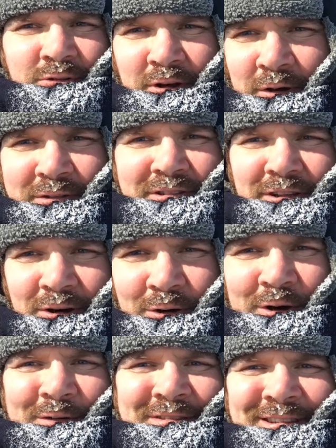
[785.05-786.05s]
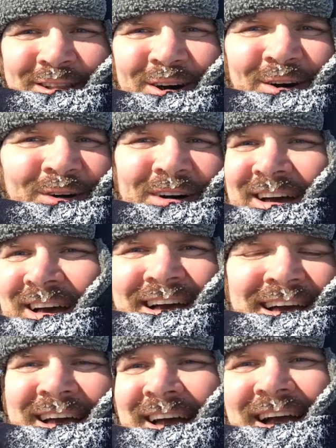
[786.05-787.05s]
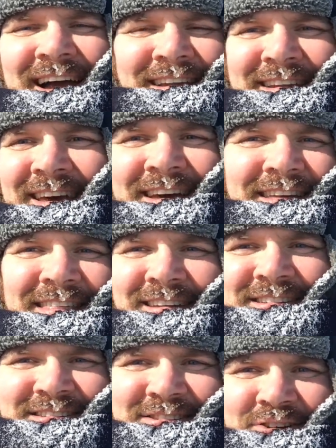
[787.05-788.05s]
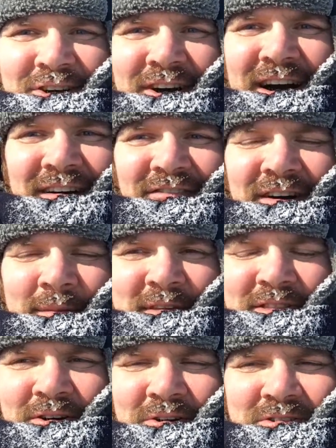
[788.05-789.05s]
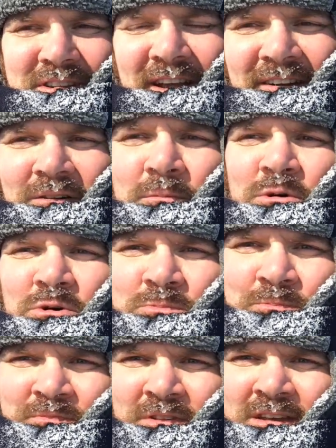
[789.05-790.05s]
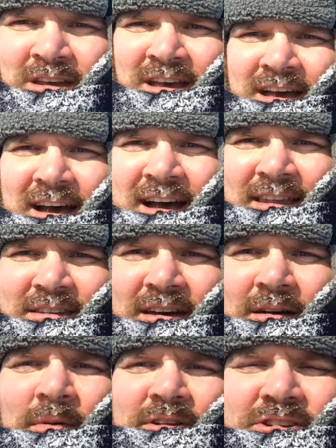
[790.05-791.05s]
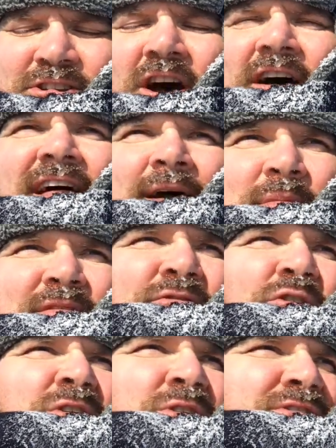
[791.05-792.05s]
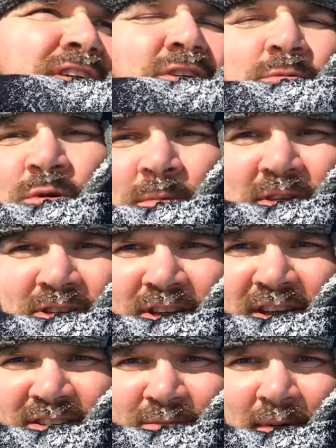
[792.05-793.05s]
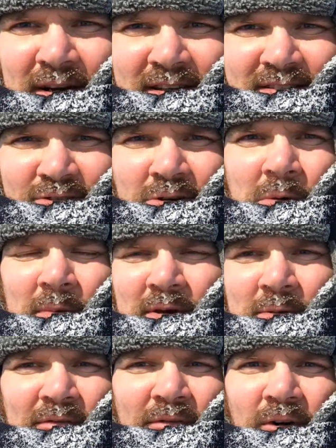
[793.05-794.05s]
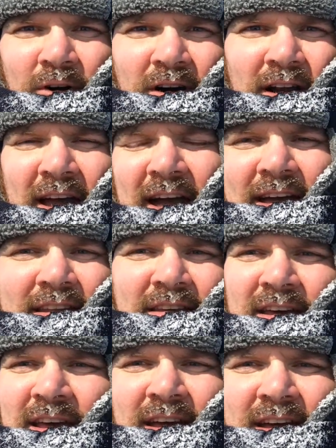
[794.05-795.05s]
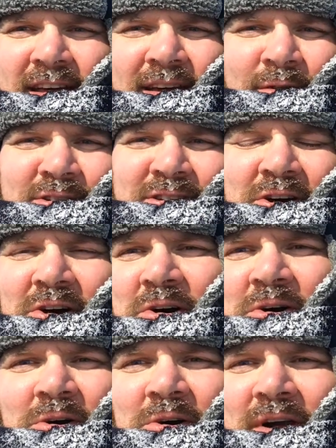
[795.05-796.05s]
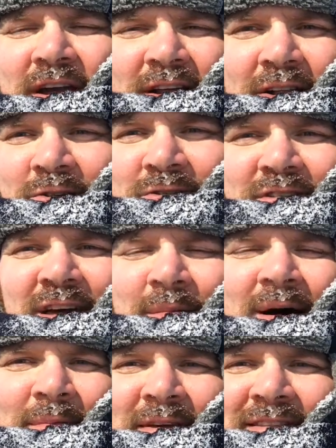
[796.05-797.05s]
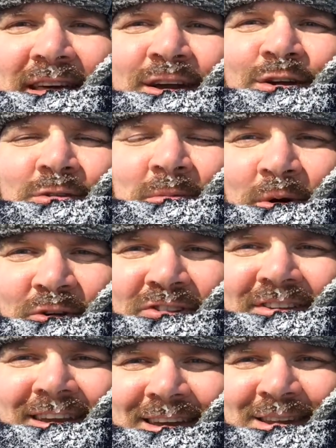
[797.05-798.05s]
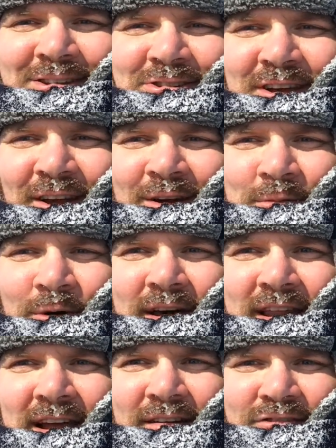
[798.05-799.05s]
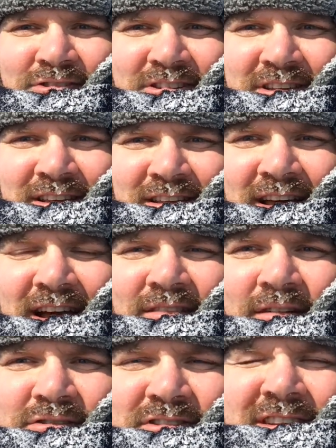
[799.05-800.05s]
going slow, and they just took off. I mean, those caribou had been shot at before. Those caribou had been chased by a snowmobile before, and there was no getting close to them. I mean, they're the most skittish caribou I've ever seen in my